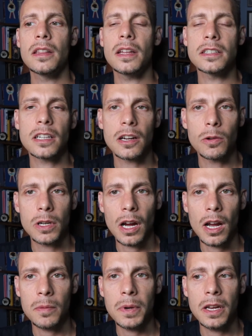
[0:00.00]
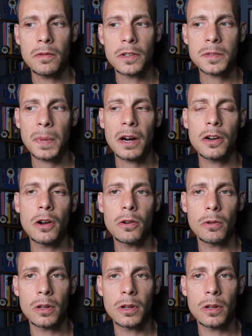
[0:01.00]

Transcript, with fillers: Things like quetiapine, risperidone,